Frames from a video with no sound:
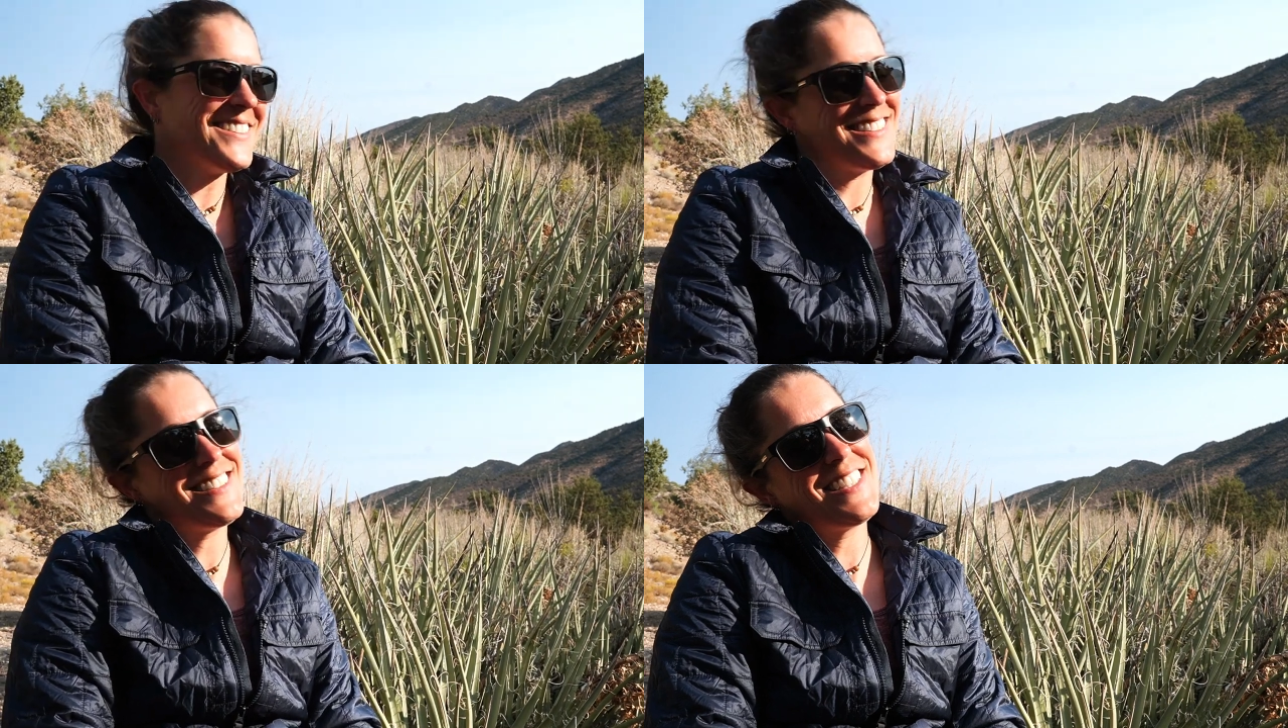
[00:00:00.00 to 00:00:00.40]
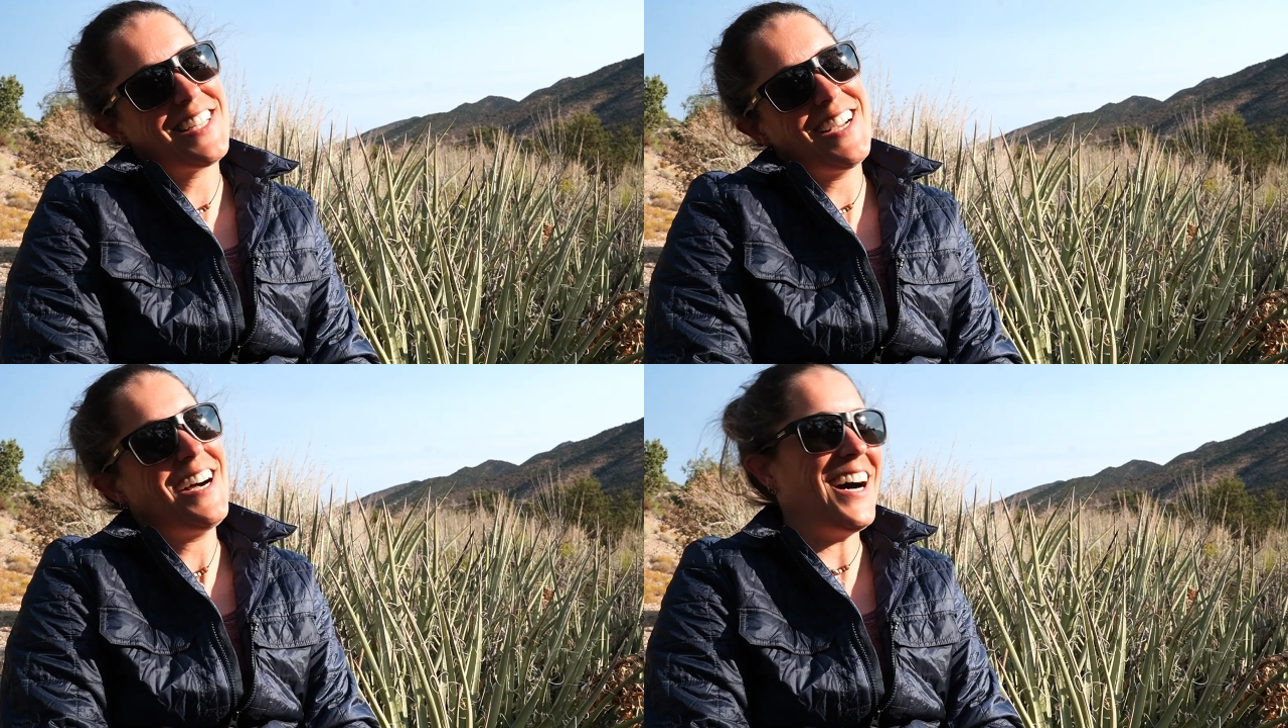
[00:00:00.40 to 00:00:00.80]
Hi,
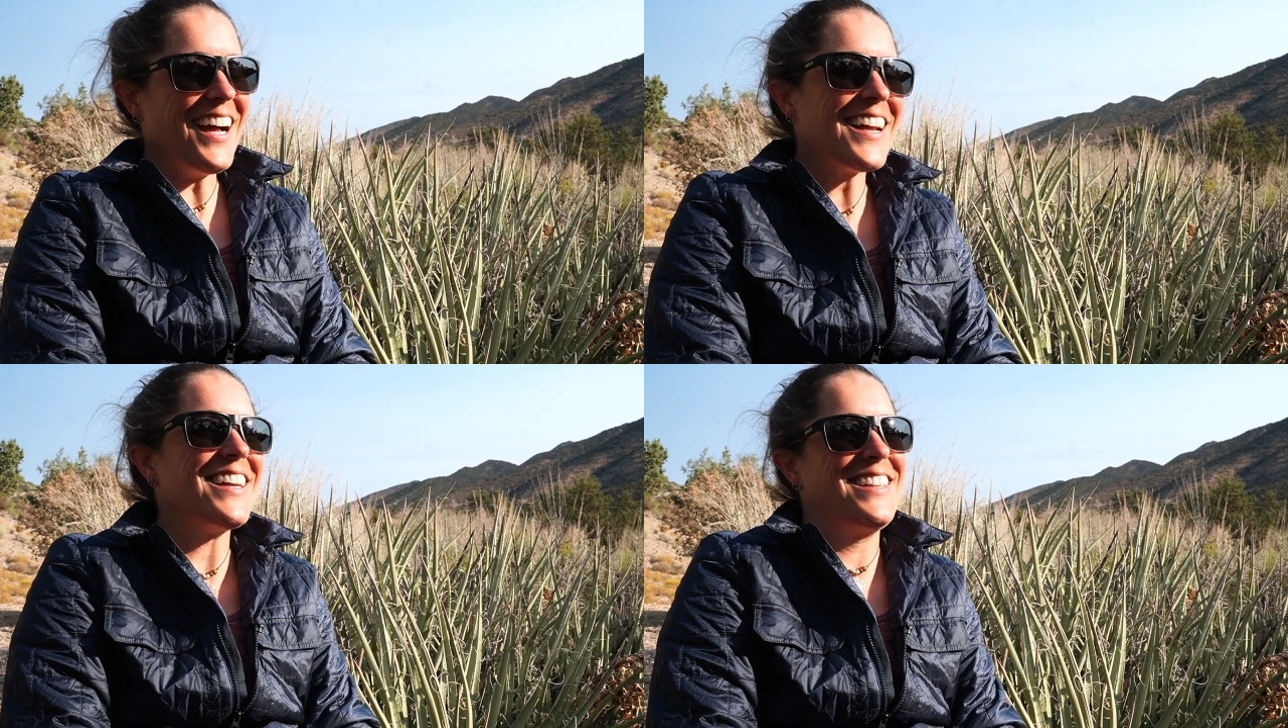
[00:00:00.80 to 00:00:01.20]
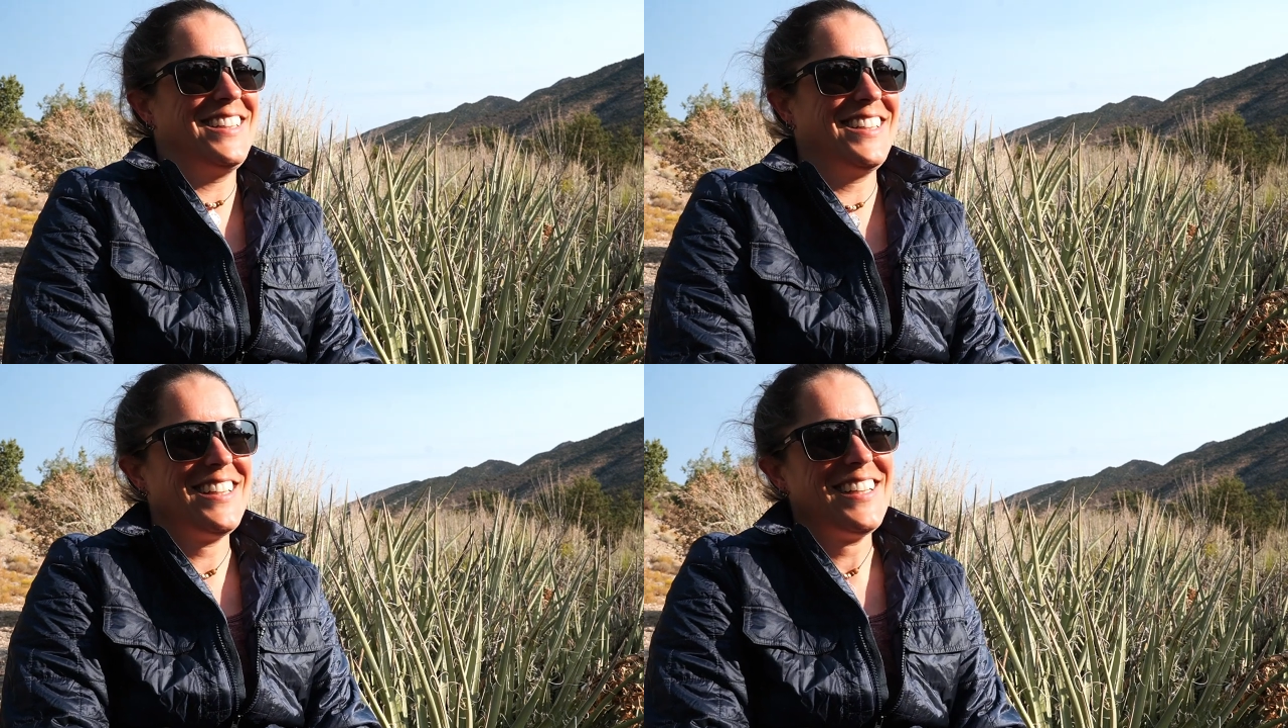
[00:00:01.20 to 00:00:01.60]
Beth. Hi.
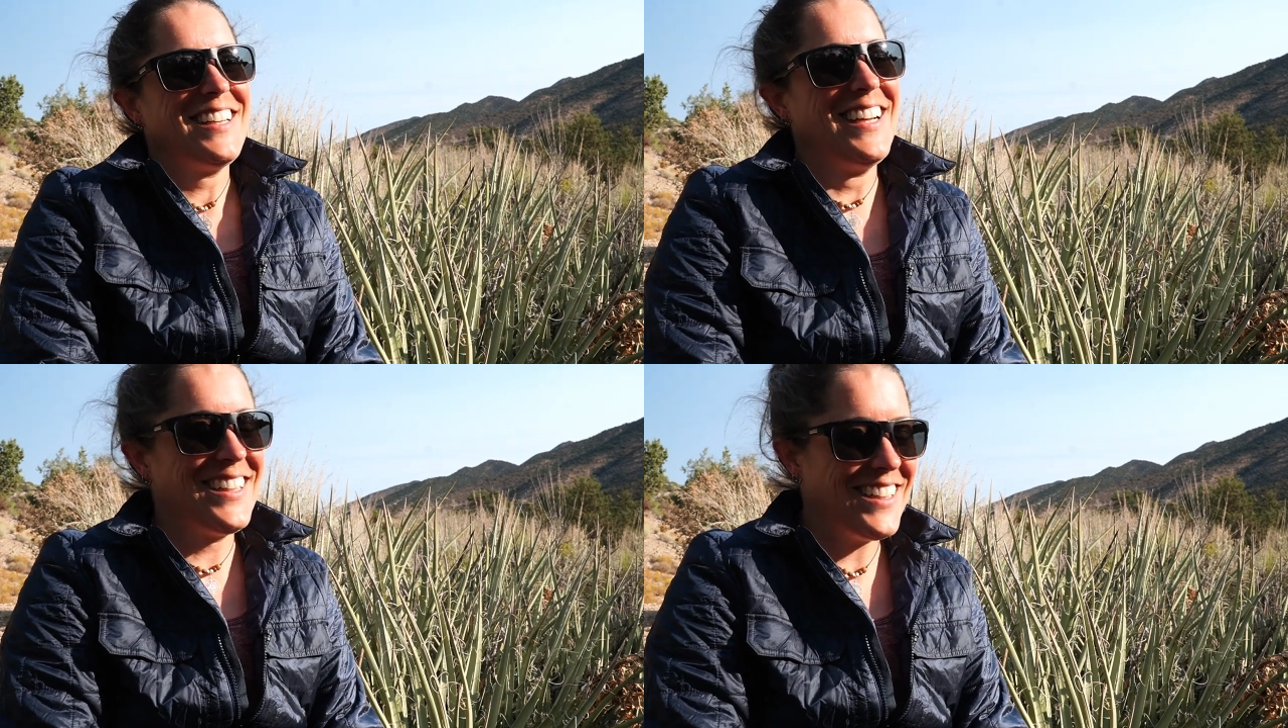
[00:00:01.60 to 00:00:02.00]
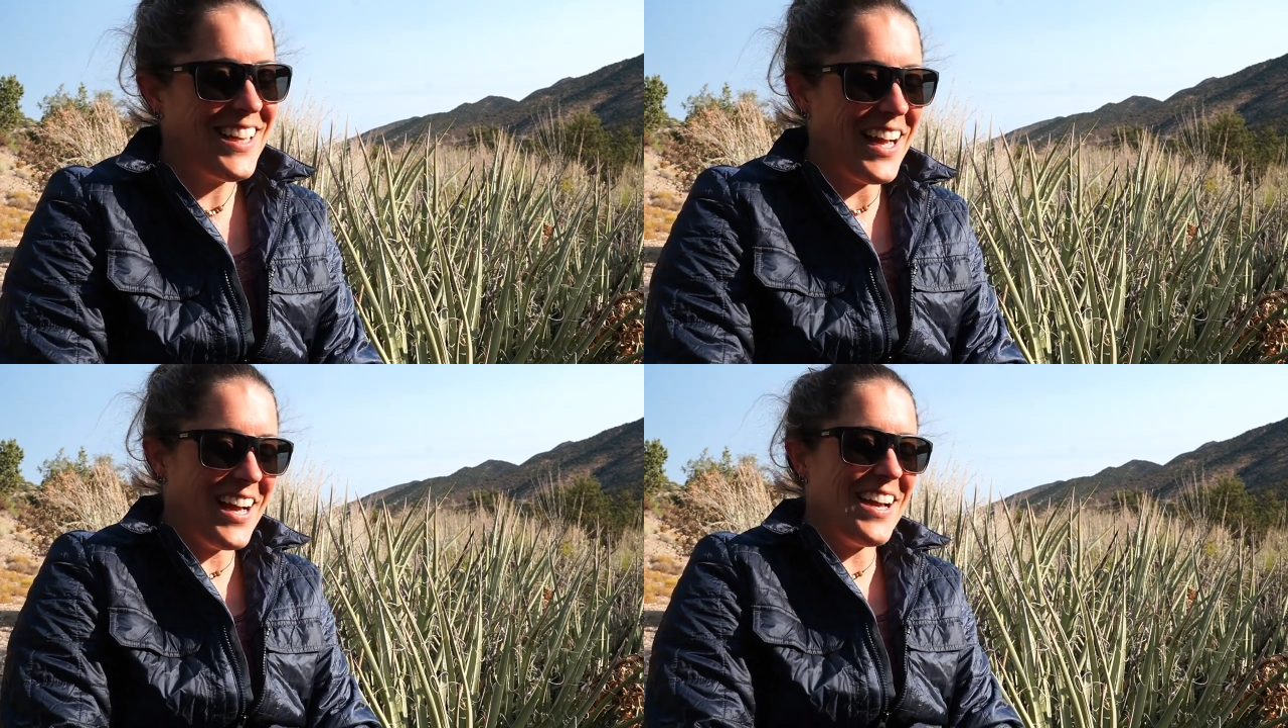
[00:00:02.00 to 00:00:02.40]
How are
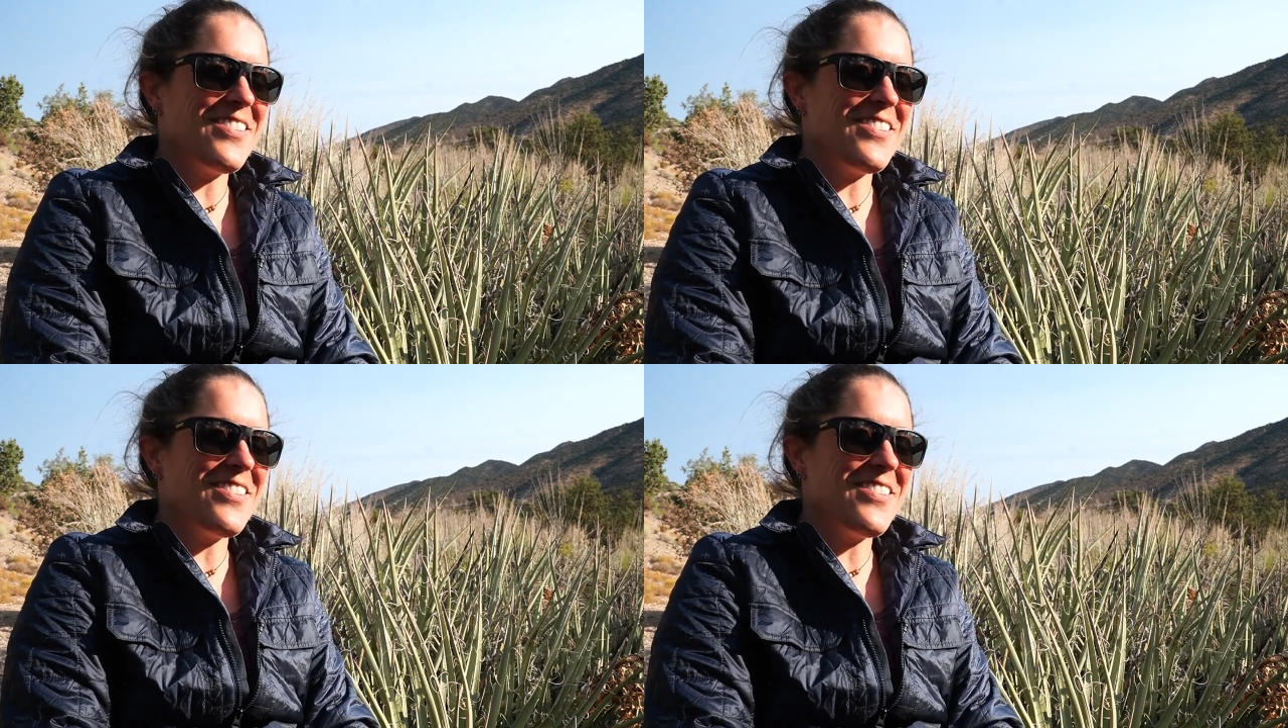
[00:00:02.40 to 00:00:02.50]
you? I